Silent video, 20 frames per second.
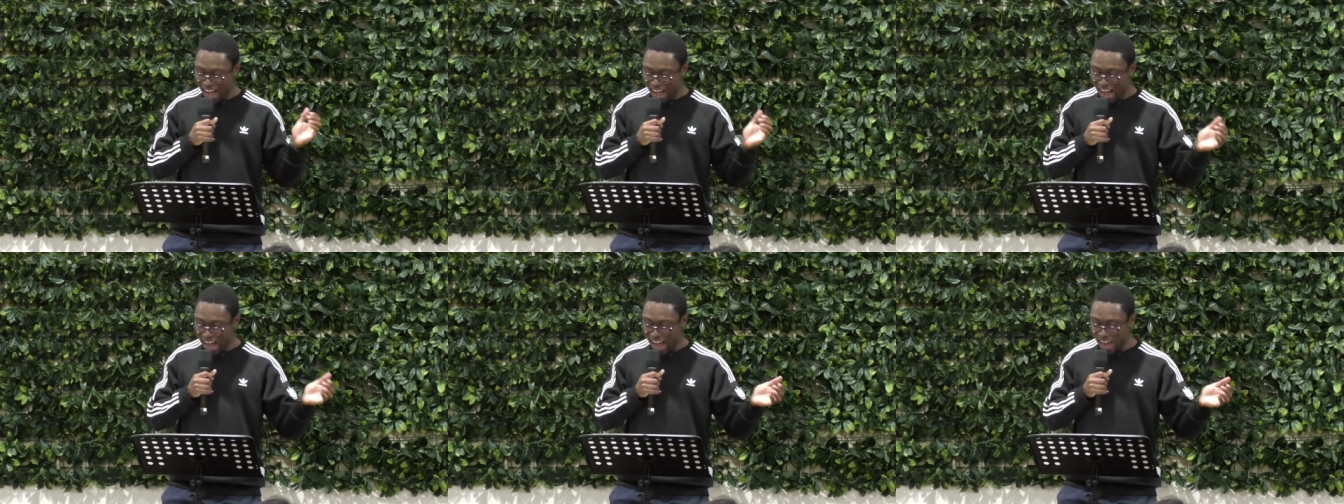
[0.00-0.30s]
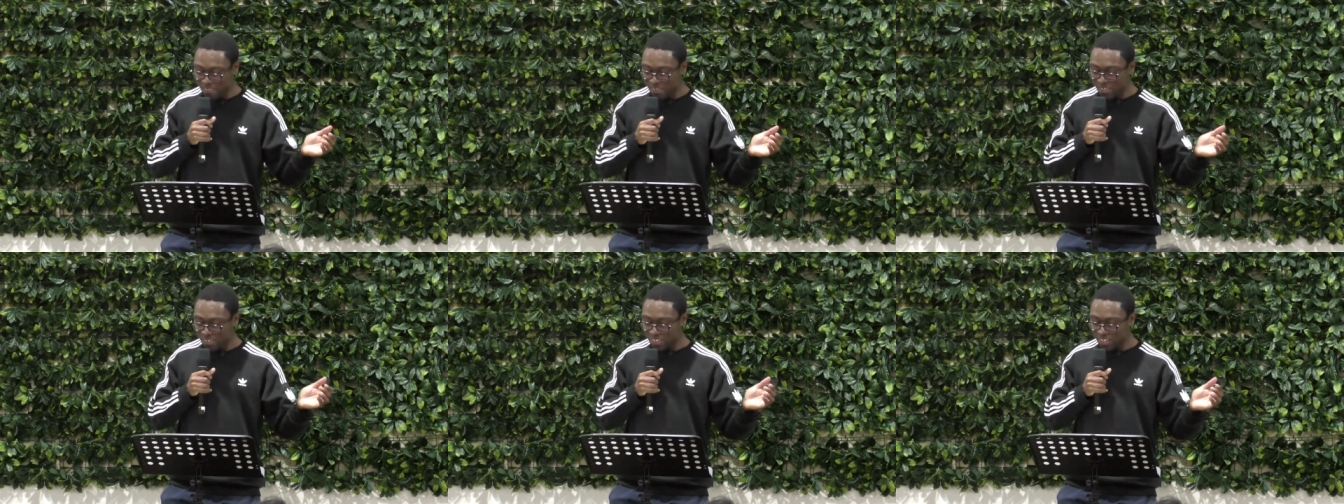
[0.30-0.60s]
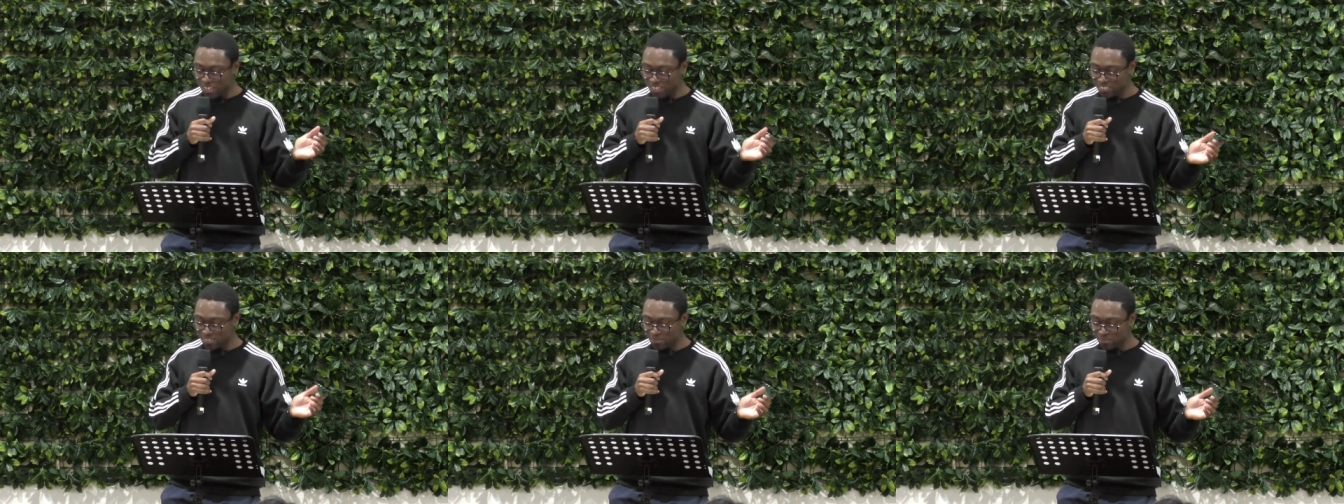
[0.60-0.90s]
I've heard
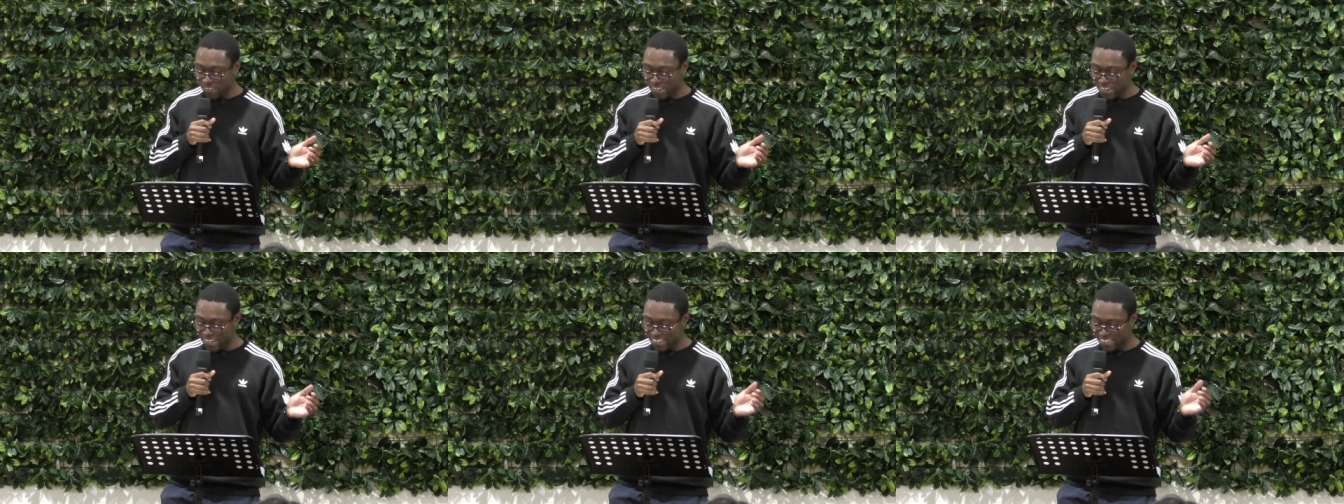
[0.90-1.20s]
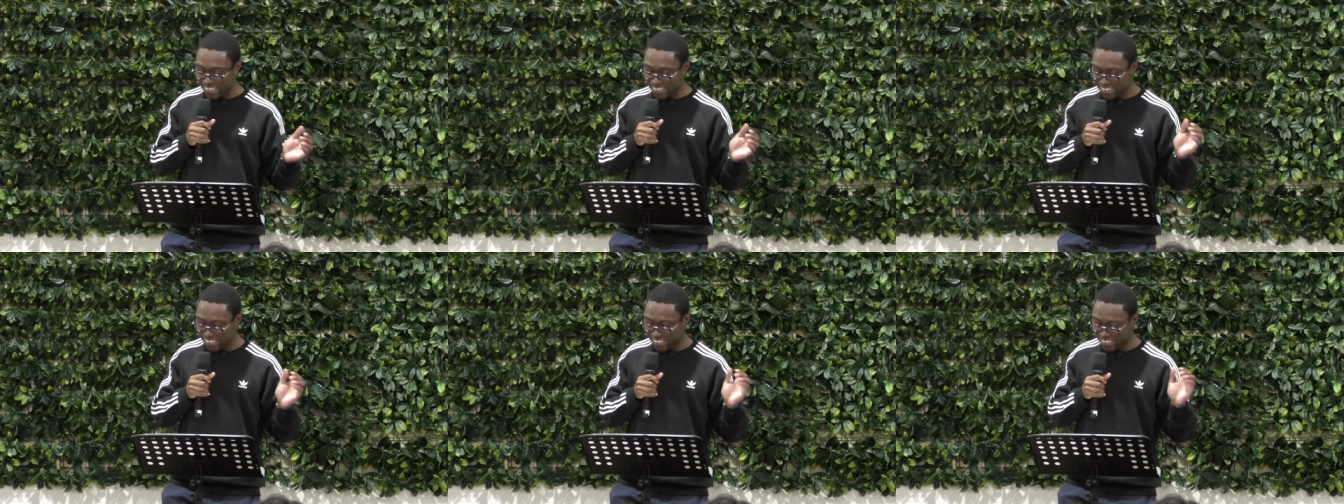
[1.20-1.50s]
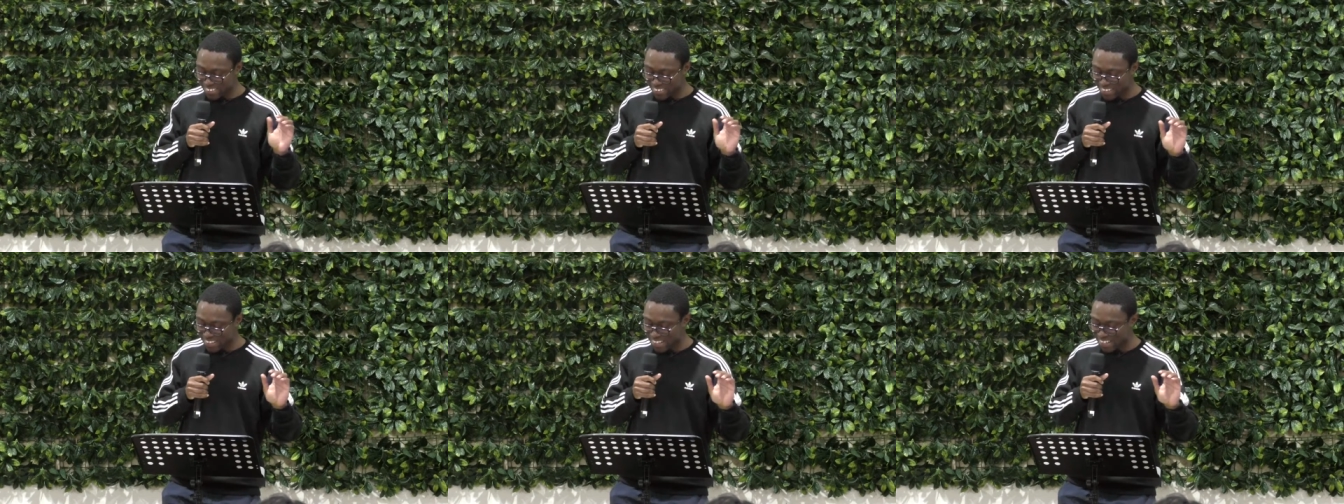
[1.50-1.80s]
lots of
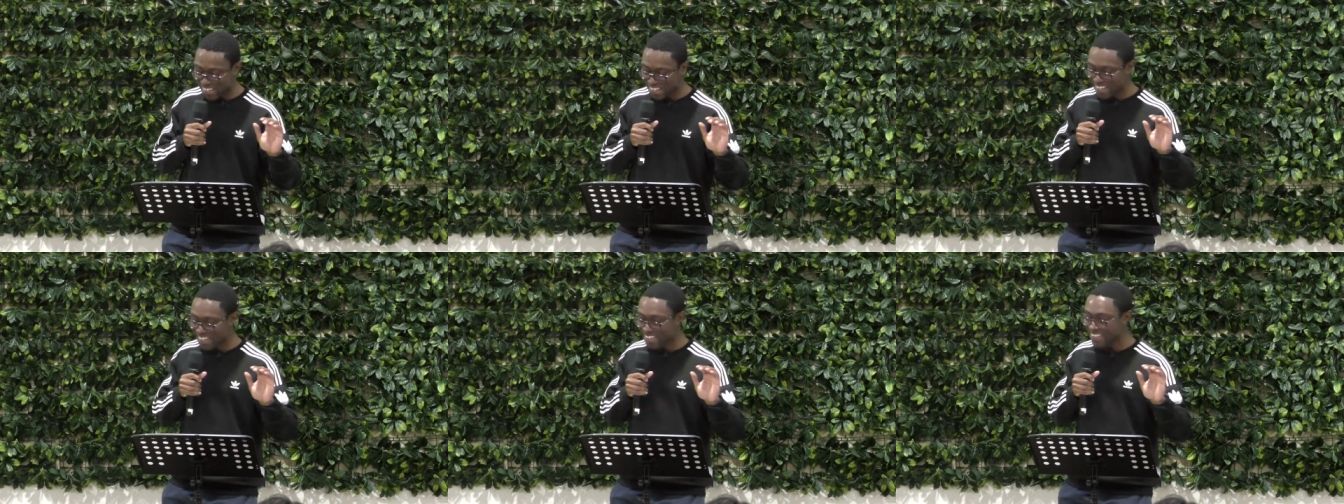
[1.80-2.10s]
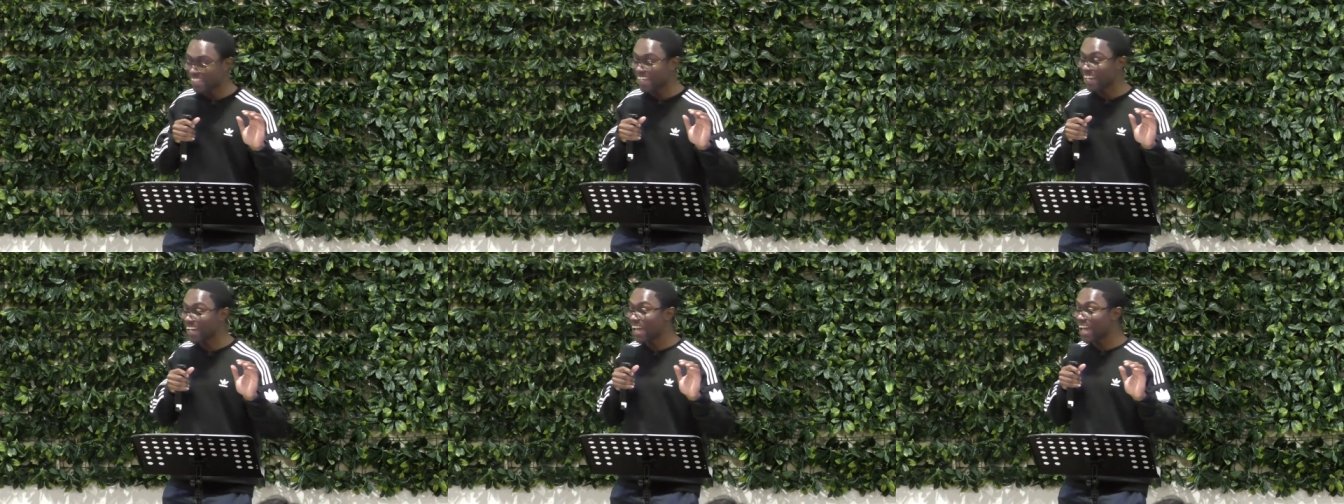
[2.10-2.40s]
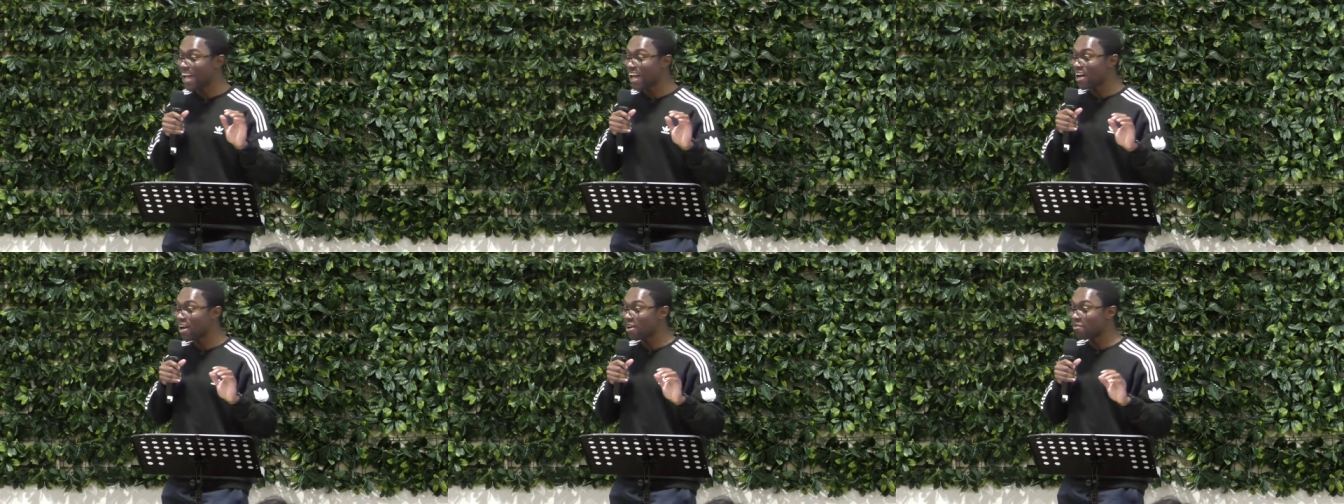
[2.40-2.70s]
ways uh,
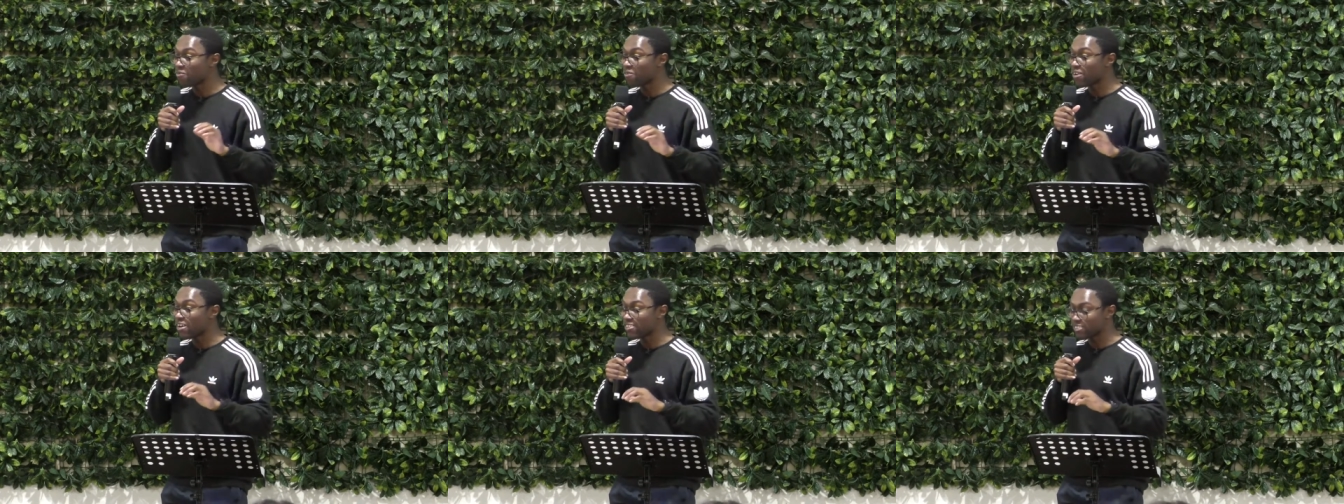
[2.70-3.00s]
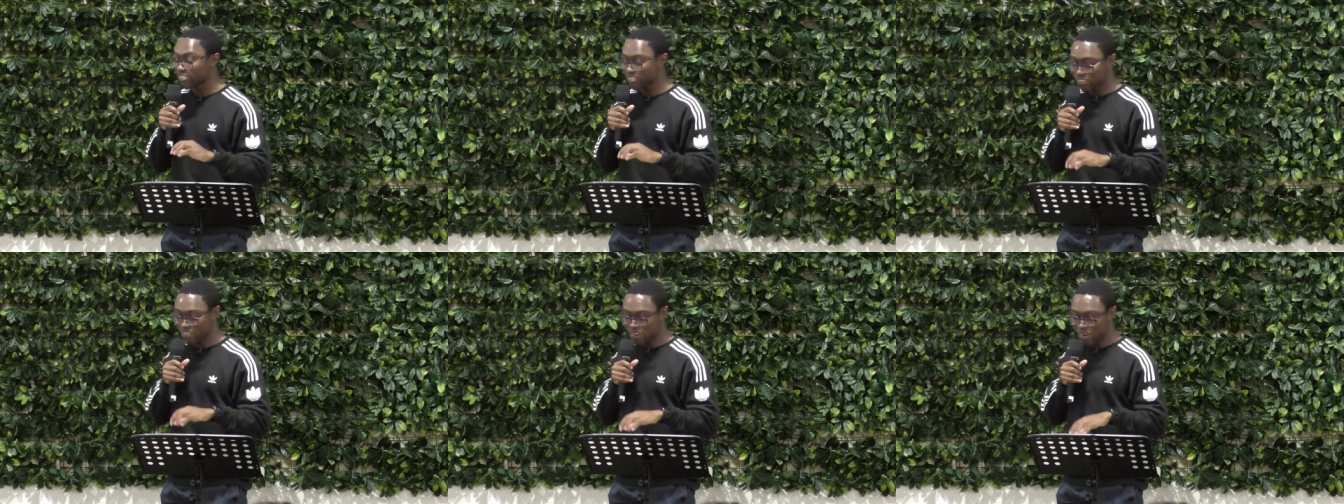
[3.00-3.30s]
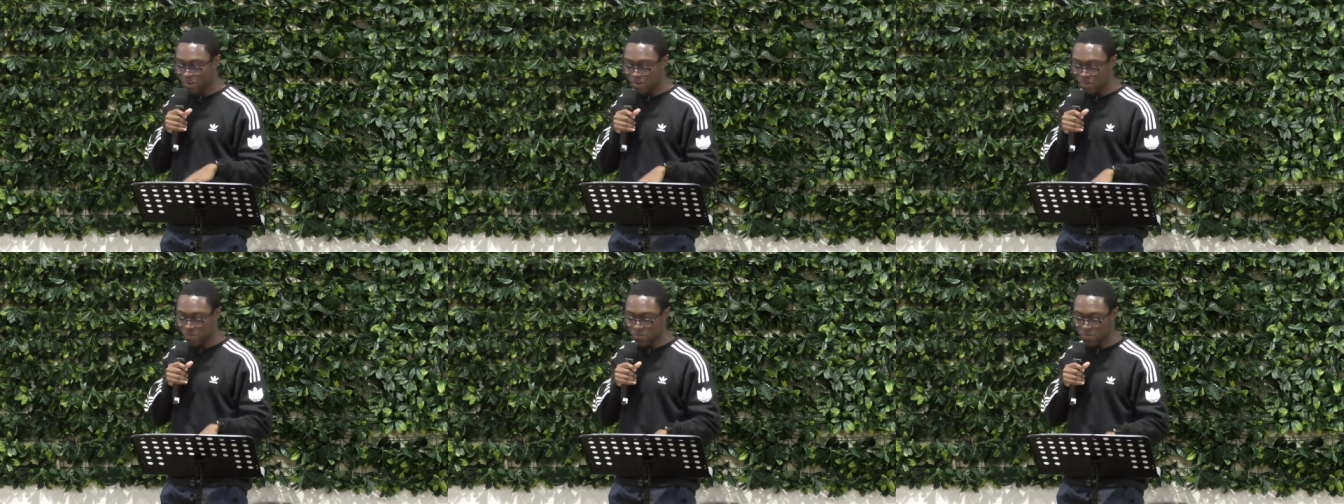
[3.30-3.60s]
that our precious
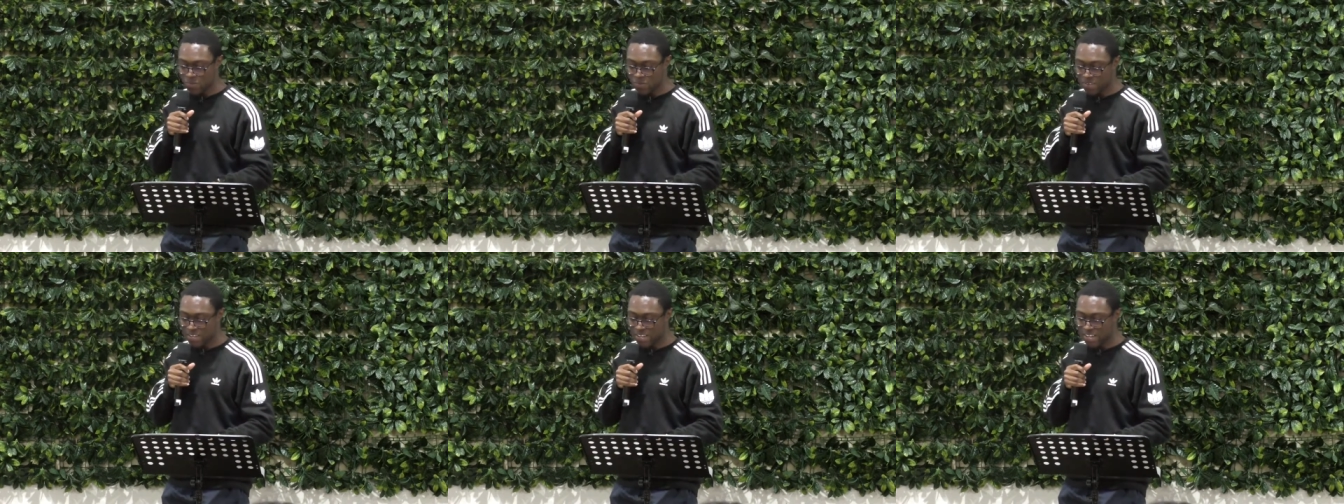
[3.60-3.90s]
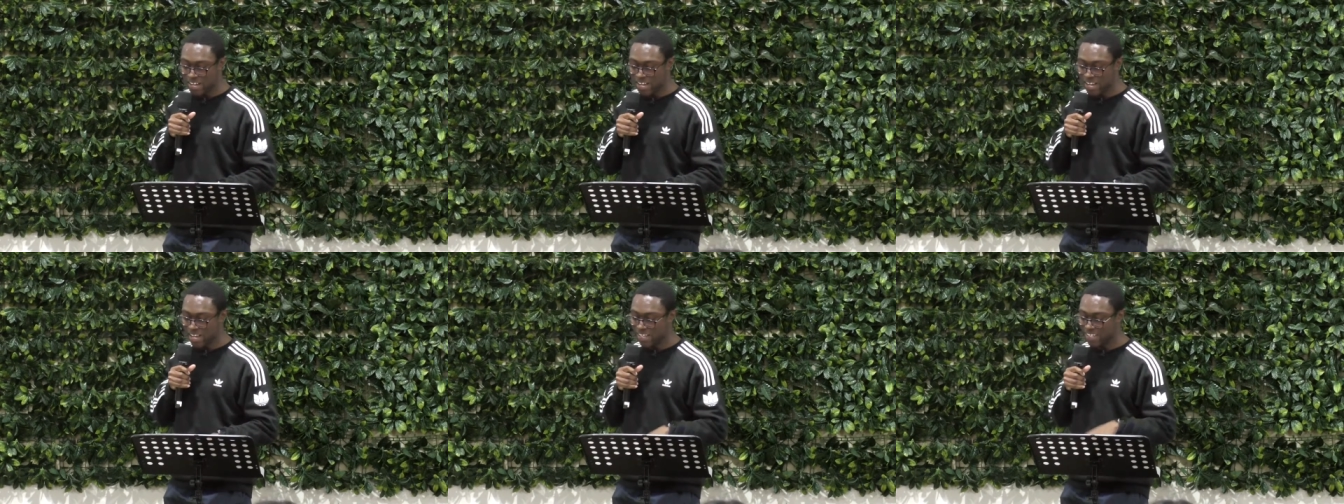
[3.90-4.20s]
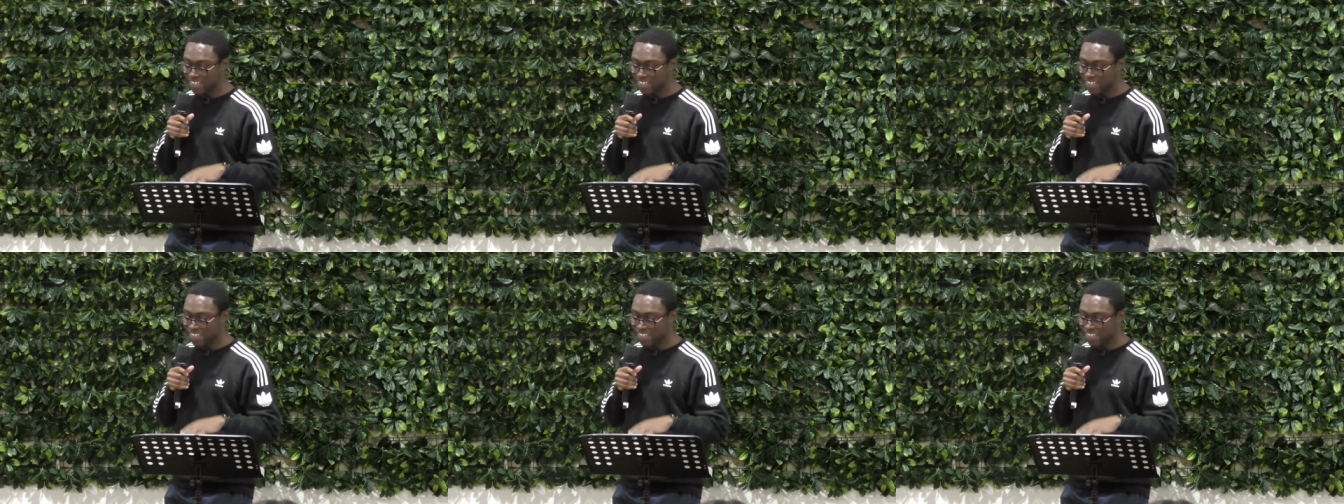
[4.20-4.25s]
hope uh,